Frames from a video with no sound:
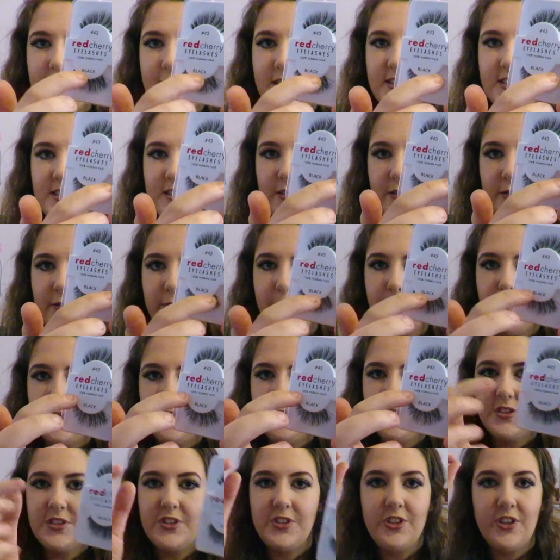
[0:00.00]
that sort of
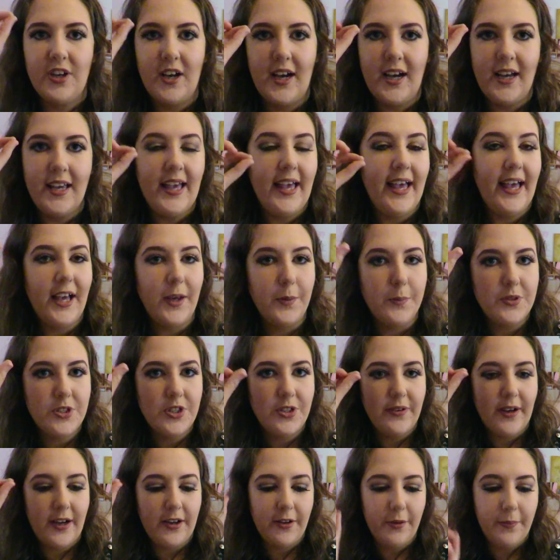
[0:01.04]
molds to your eye. It helps
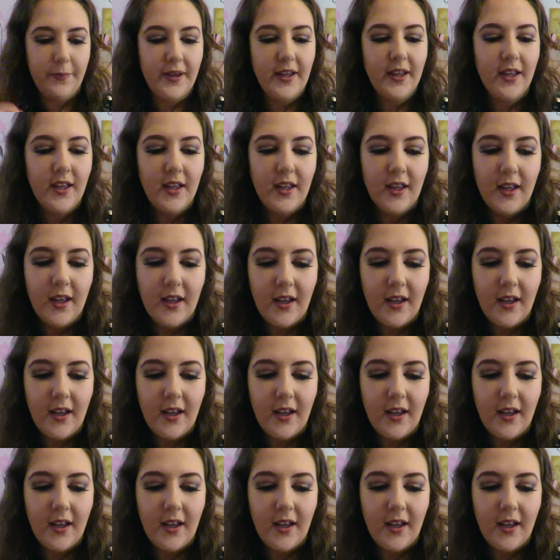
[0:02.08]
you out a bit.